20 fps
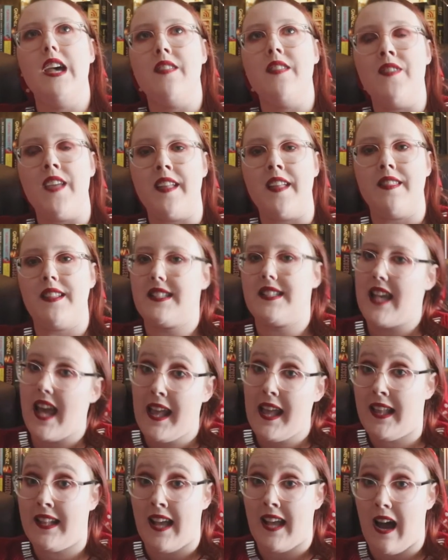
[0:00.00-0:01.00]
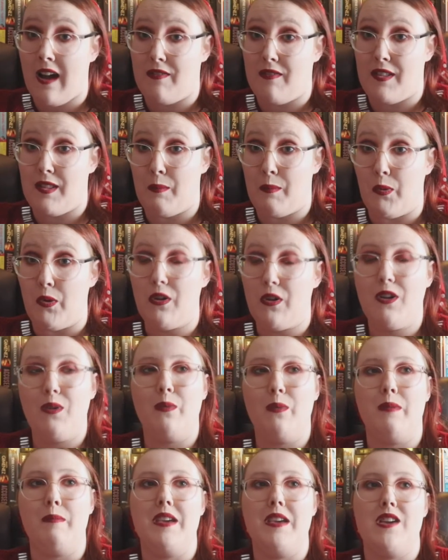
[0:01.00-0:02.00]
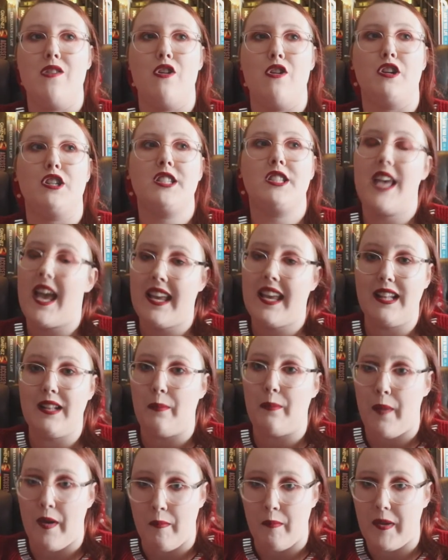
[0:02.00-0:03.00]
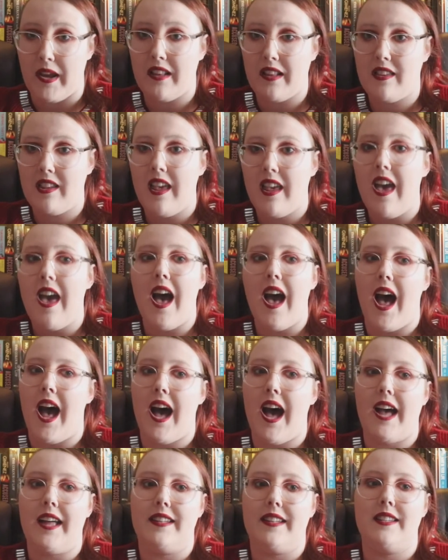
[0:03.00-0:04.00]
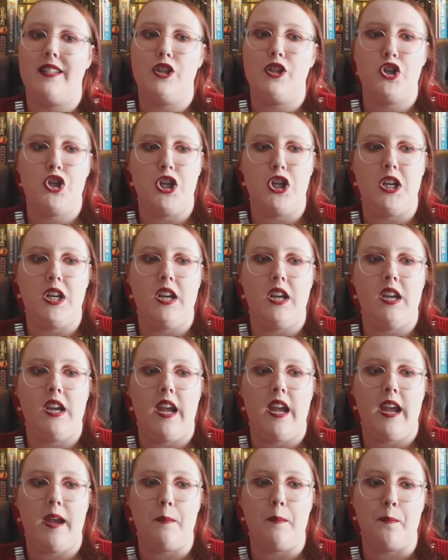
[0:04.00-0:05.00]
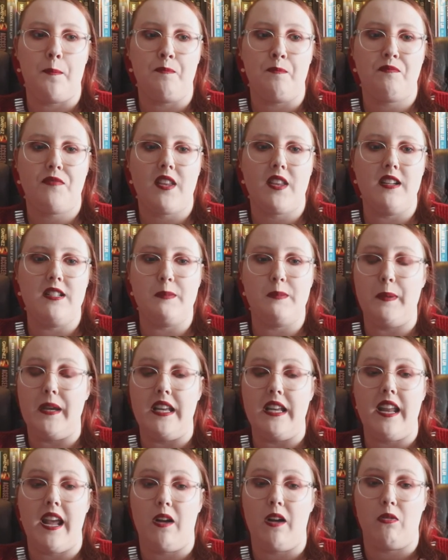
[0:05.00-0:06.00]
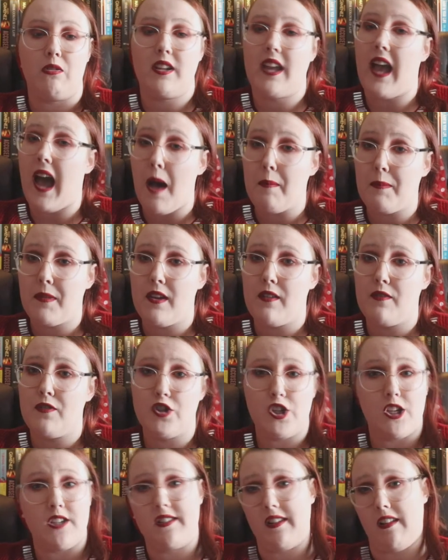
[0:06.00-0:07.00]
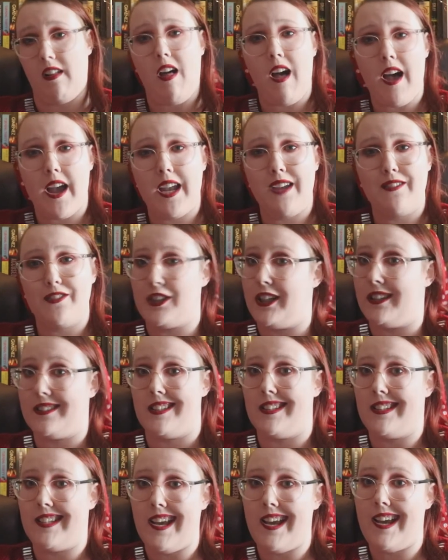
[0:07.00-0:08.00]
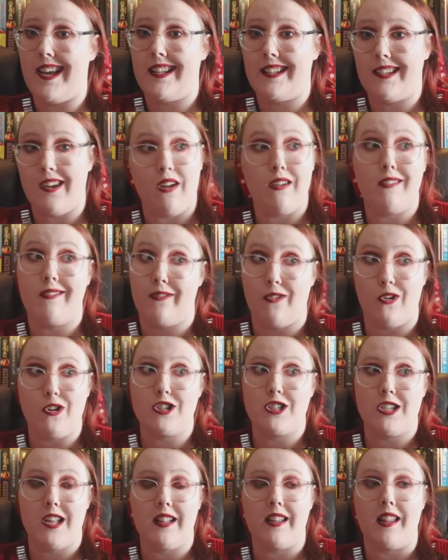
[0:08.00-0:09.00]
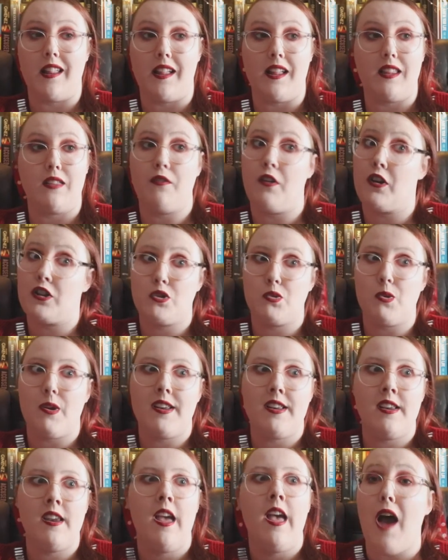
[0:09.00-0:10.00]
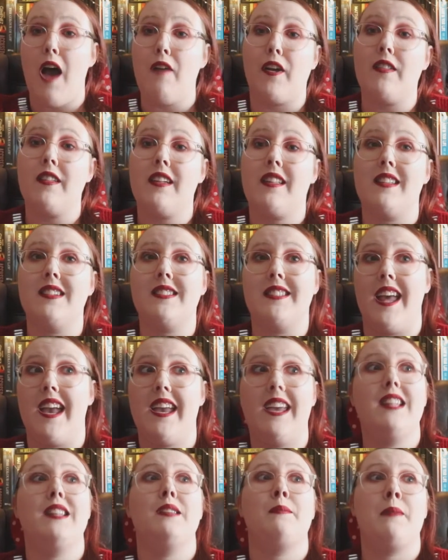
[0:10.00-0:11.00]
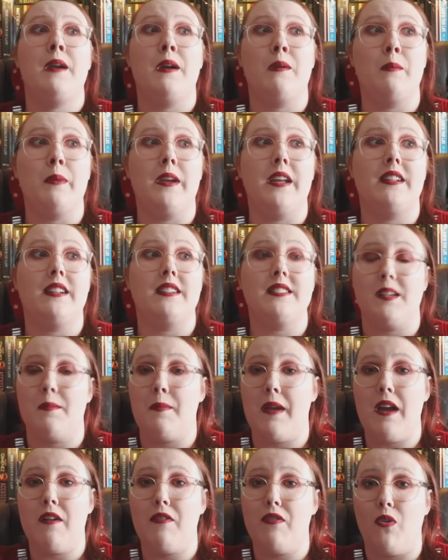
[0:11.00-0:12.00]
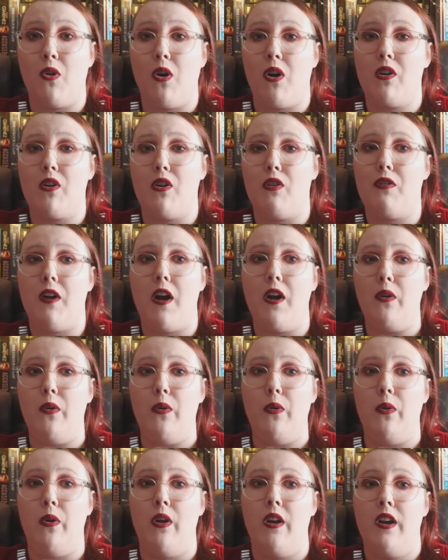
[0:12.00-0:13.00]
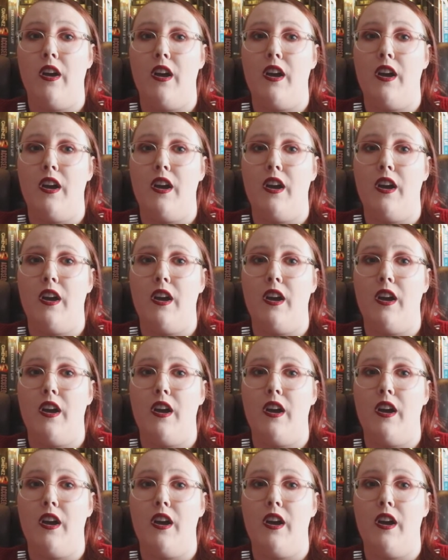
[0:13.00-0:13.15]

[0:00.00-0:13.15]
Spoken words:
And then the second half of the book, we meet our second mermaid, and she is being held captive. She is alive, she isn't dead, unfortunately, like the first one. I felt like the second mermaid is a metaphor of how